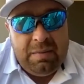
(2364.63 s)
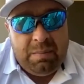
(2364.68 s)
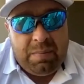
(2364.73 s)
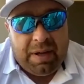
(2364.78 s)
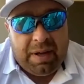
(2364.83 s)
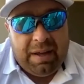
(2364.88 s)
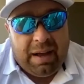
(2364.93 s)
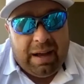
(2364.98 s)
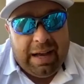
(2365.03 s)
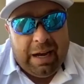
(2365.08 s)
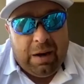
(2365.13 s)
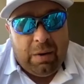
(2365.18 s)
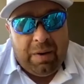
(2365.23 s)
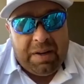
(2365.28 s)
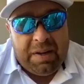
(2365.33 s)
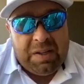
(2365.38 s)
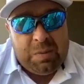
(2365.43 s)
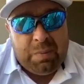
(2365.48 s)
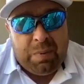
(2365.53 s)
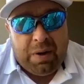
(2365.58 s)
by
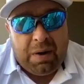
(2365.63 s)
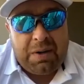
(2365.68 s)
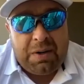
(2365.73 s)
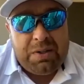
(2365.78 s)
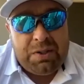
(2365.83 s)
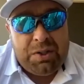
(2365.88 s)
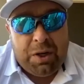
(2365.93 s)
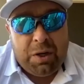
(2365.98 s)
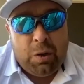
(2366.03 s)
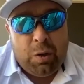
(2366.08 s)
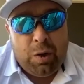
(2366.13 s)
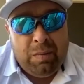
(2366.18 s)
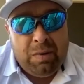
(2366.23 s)
hiring Sparks Junk